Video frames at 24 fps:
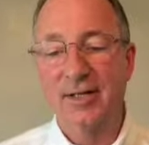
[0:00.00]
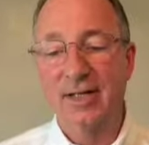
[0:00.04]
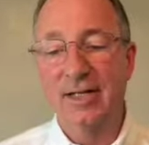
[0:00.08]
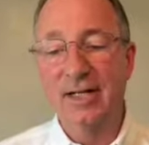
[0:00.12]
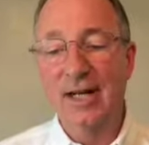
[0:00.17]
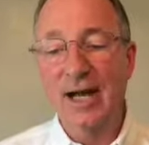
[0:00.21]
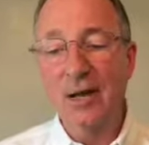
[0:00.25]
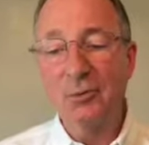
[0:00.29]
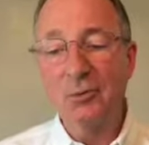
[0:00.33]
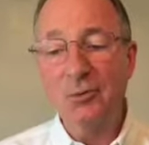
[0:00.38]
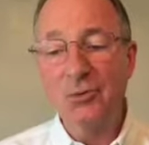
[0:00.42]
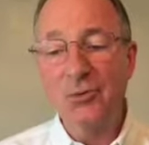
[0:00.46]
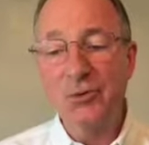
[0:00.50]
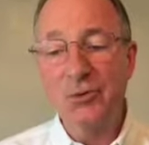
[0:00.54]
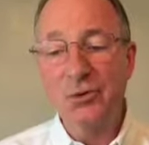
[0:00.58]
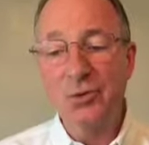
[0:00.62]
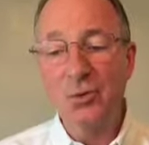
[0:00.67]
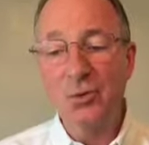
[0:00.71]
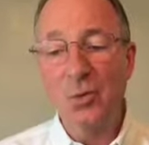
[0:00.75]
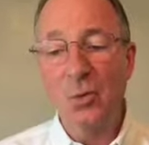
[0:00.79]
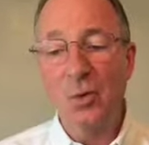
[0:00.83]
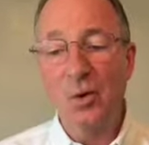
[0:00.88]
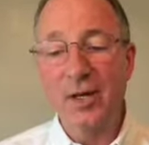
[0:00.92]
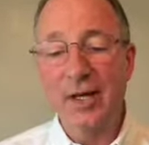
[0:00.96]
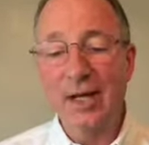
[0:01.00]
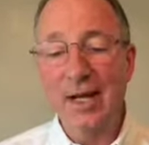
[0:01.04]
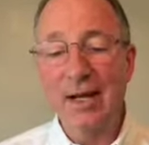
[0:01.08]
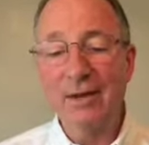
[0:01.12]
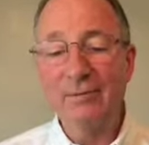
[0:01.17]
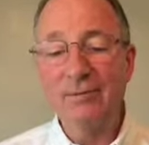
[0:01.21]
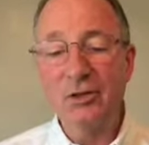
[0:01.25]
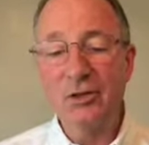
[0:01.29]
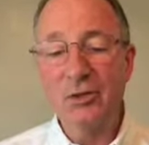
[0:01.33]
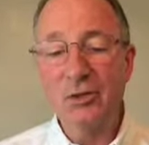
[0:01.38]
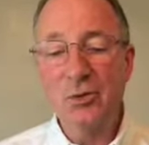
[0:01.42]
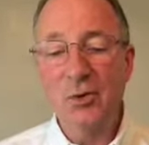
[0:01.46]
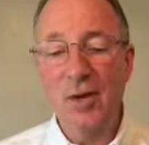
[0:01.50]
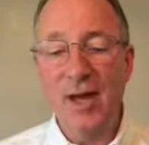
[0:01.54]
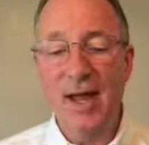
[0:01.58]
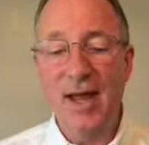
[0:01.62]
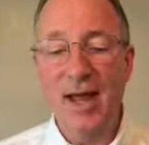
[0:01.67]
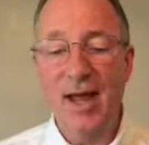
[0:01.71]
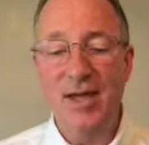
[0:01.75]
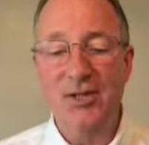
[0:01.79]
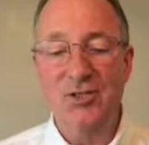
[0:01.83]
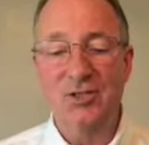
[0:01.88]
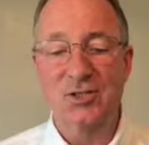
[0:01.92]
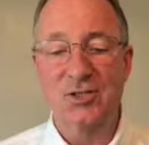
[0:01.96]
And I will do whatever you
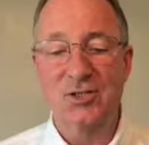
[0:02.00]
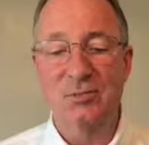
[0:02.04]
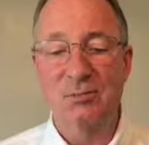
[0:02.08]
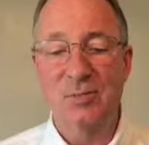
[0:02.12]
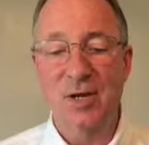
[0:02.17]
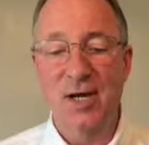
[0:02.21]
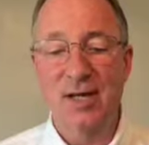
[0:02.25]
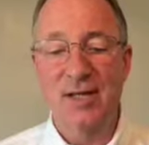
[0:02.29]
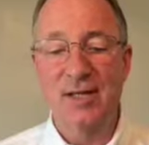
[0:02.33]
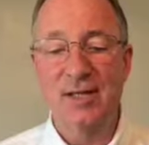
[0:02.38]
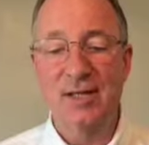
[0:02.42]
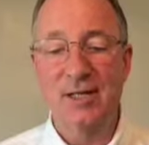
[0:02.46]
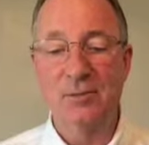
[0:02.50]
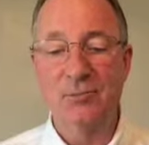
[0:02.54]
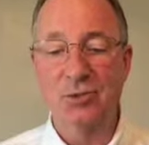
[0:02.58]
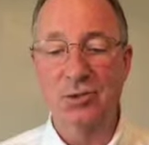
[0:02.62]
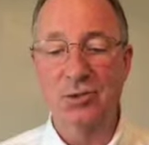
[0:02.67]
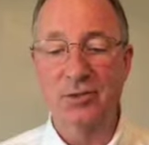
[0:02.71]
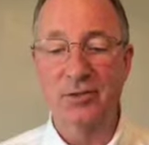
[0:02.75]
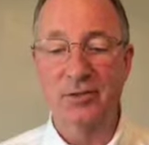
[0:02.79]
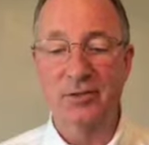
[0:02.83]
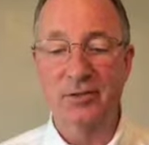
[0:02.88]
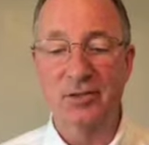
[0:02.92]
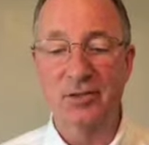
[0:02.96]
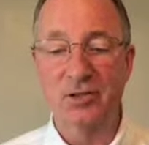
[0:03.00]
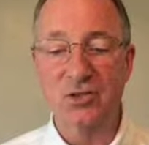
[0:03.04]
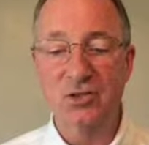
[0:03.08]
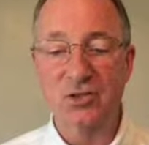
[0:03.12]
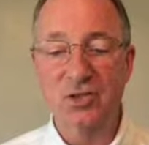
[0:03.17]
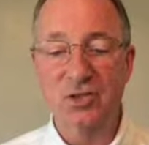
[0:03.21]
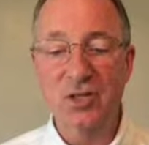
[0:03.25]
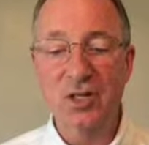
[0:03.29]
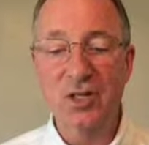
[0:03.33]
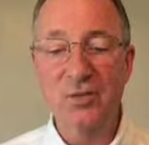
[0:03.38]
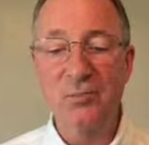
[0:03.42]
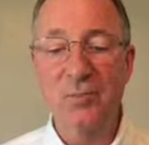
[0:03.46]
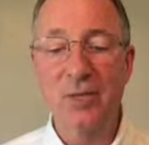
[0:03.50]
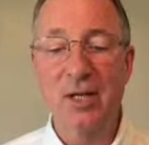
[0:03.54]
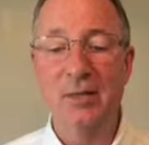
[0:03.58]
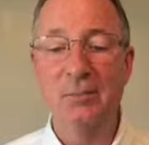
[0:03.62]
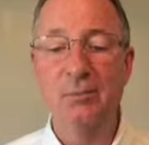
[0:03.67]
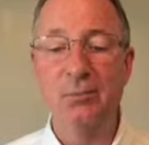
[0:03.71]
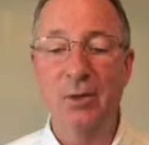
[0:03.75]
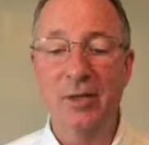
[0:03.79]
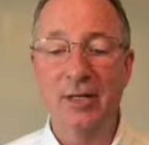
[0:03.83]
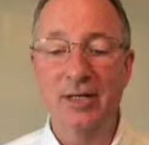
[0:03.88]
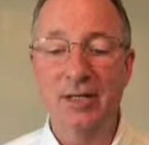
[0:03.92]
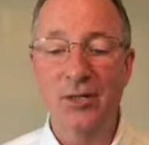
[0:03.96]
ask in my name so that the Son may
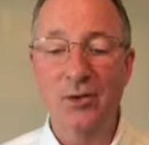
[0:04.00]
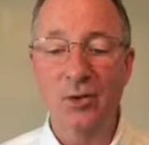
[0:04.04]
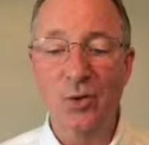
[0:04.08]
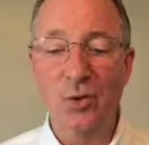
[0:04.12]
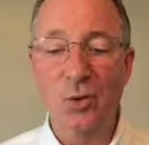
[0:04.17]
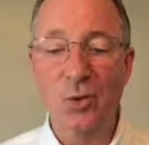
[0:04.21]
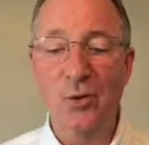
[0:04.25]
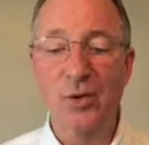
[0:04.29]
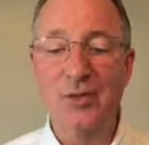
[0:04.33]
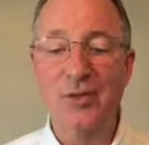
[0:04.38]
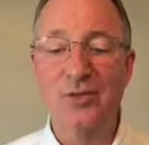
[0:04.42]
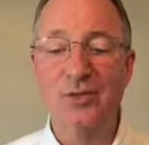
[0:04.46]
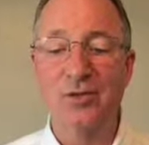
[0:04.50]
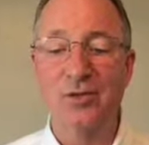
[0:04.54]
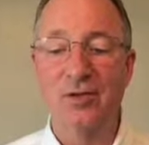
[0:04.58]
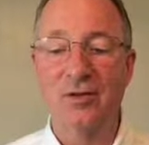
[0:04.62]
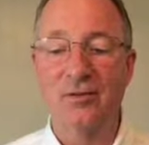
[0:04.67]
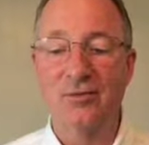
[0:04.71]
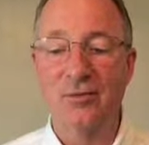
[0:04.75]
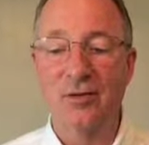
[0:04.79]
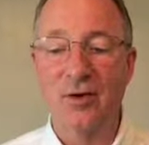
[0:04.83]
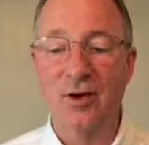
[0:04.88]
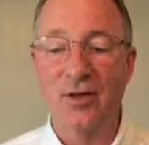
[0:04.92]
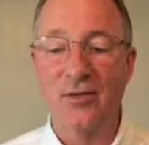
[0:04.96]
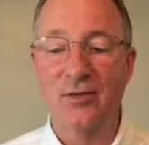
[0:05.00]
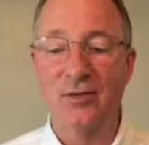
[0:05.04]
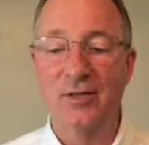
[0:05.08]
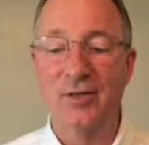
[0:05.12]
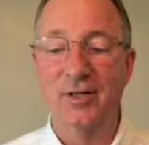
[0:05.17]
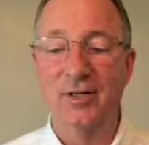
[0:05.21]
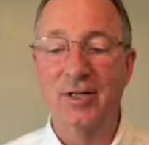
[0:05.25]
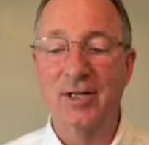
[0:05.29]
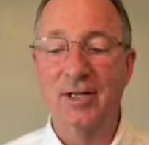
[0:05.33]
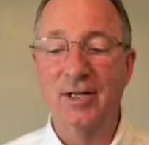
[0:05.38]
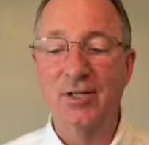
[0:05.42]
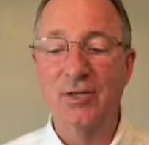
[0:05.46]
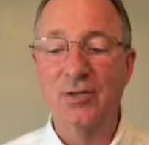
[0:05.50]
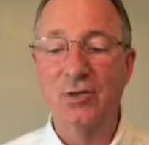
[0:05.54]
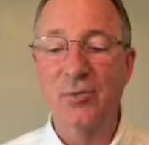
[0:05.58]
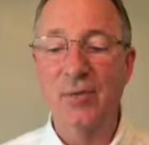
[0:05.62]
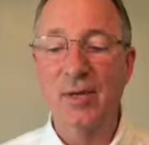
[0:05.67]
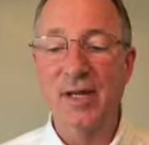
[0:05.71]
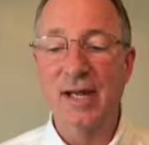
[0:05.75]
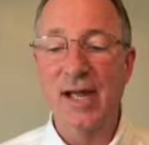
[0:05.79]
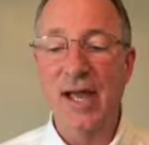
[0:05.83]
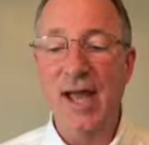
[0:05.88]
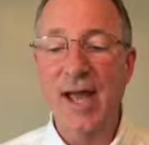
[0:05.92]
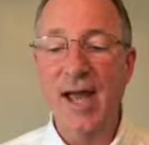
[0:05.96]
bring glory to the Father. You
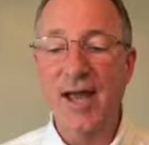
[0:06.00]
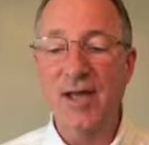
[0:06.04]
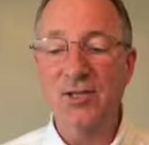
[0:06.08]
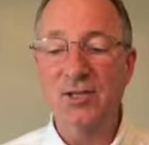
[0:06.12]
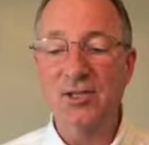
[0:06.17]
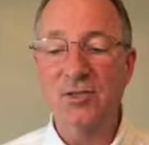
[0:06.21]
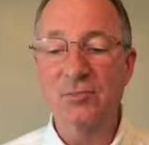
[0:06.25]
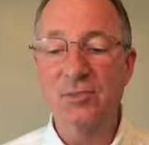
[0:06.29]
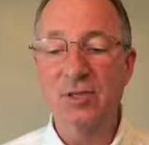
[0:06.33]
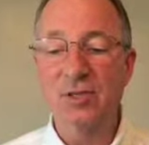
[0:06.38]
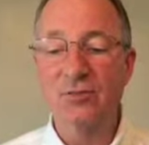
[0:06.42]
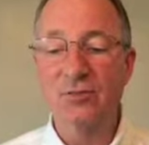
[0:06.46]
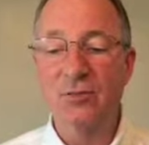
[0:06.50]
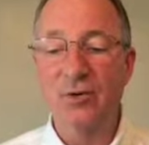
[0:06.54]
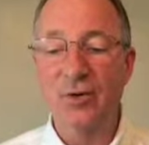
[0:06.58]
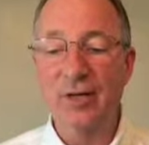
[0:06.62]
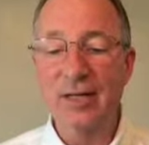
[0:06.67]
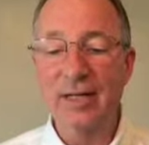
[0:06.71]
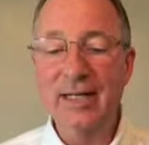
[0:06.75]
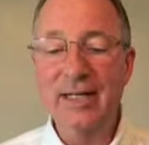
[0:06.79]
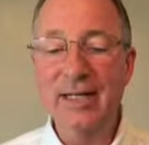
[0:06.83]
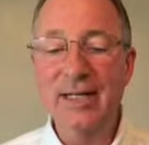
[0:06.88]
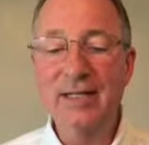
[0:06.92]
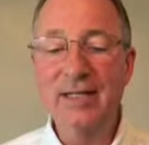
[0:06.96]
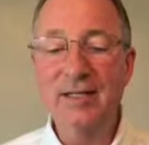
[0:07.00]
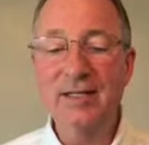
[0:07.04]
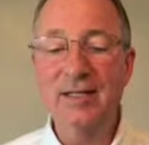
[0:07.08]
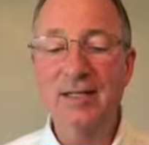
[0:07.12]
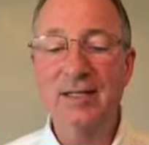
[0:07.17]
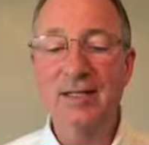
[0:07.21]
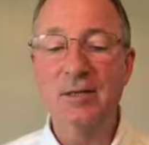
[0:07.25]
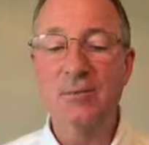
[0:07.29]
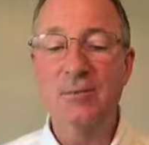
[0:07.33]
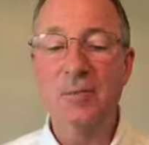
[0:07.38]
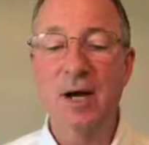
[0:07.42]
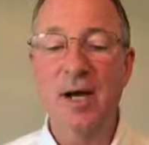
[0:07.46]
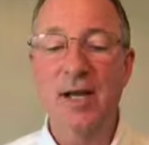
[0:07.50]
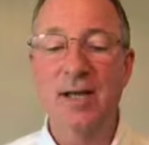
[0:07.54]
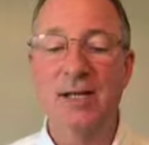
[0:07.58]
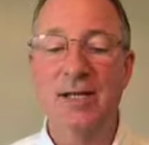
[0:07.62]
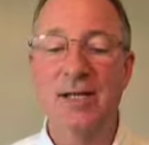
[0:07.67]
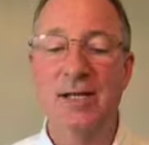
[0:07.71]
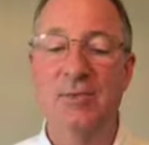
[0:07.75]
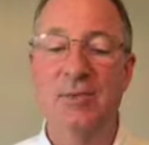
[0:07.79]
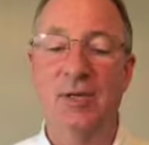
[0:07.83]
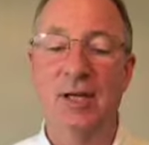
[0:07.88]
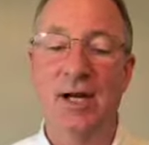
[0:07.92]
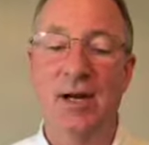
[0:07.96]
may ask me for anything in my
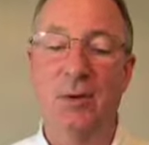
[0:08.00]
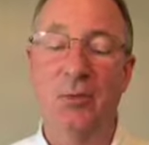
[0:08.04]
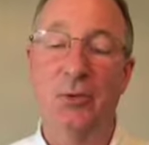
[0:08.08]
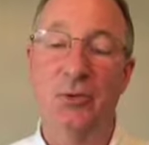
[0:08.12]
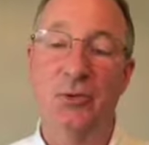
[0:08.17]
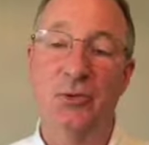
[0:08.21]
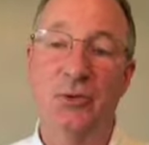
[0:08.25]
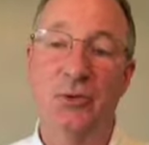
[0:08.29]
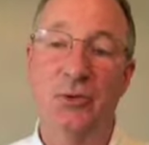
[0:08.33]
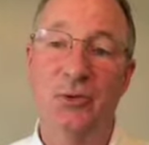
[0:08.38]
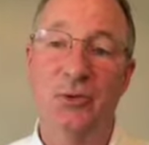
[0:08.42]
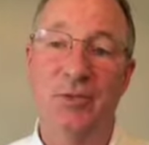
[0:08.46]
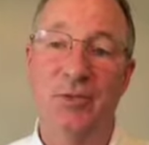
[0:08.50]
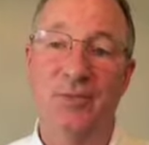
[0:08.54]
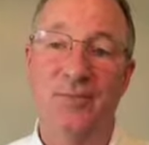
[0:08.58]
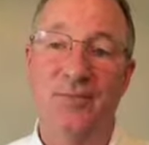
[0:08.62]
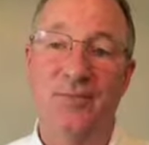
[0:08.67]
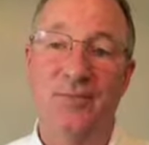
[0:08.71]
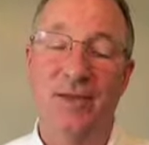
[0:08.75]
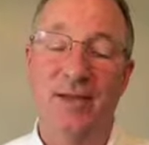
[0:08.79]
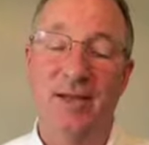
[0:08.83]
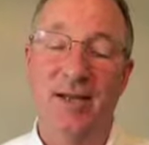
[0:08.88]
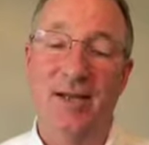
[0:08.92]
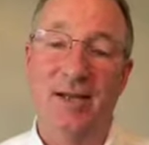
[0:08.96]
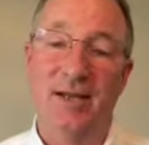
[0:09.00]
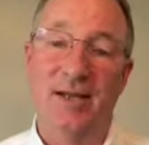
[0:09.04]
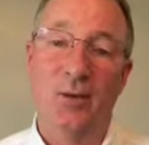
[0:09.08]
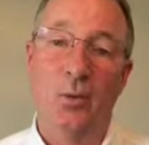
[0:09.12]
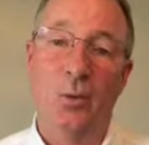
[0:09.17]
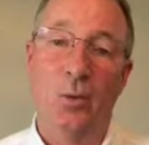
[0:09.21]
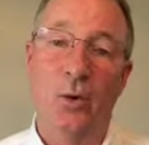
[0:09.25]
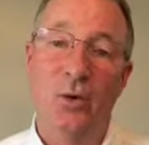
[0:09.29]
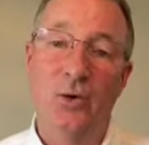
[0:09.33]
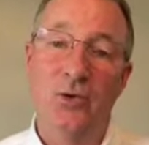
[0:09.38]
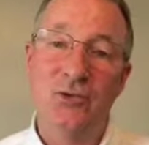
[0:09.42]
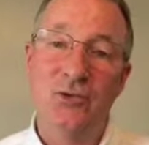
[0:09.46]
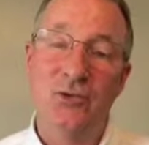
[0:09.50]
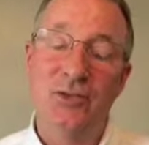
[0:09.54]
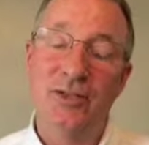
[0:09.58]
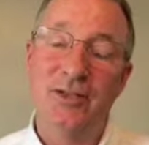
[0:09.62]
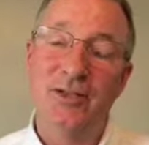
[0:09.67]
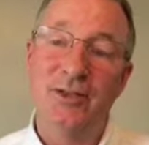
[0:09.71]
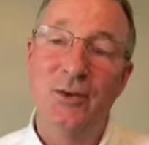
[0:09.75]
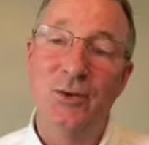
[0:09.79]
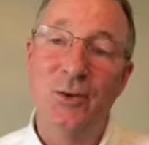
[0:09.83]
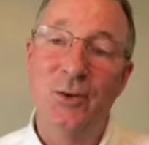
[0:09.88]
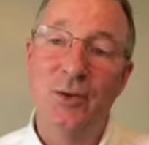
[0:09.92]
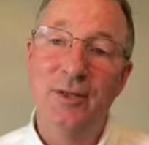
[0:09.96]
name, and I will do it. Where's the
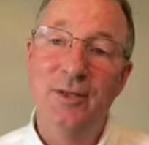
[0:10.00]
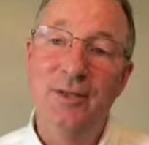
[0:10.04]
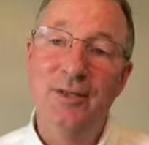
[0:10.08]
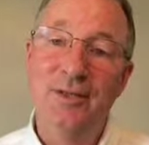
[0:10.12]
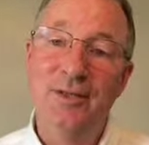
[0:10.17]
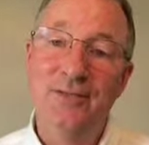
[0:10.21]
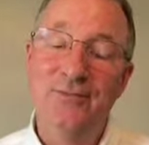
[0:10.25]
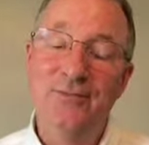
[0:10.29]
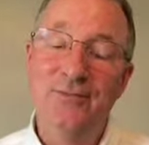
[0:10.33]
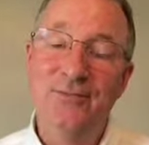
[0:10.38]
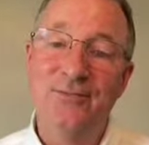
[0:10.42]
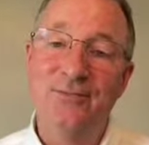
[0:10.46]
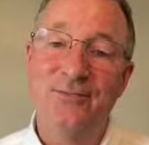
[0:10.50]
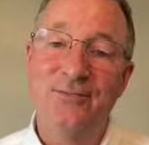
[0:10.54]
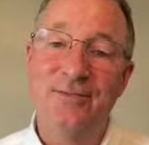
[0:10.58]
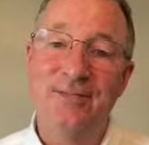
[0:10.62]
anointing?